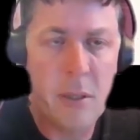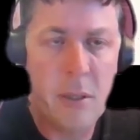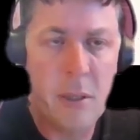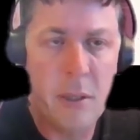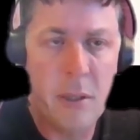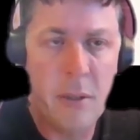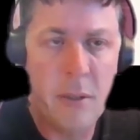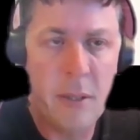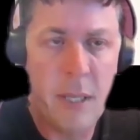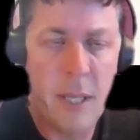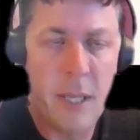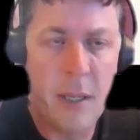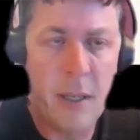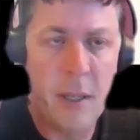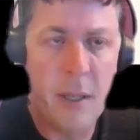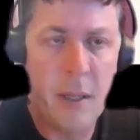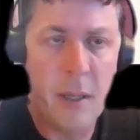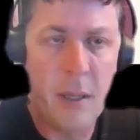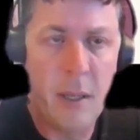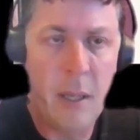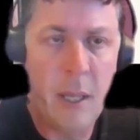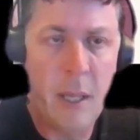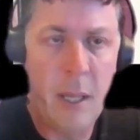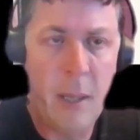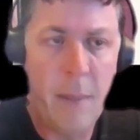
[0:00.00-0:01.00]
to the
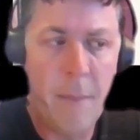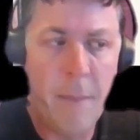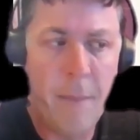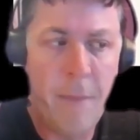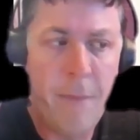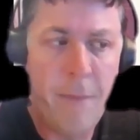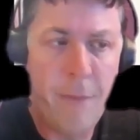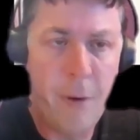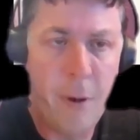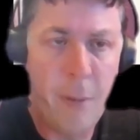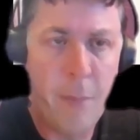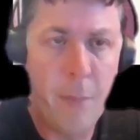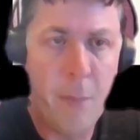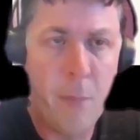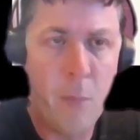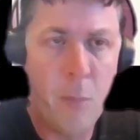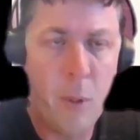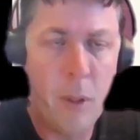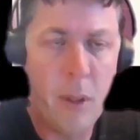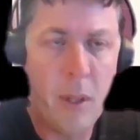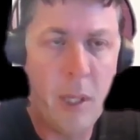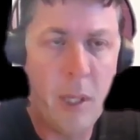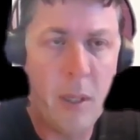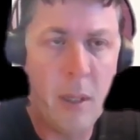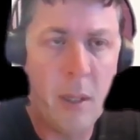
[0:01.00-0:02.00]
data from
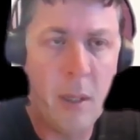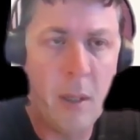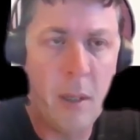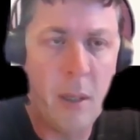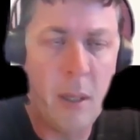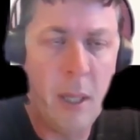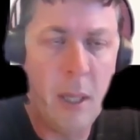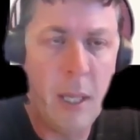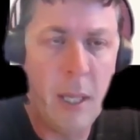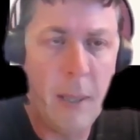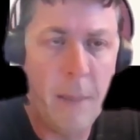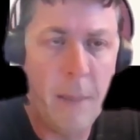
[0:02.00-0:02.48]
within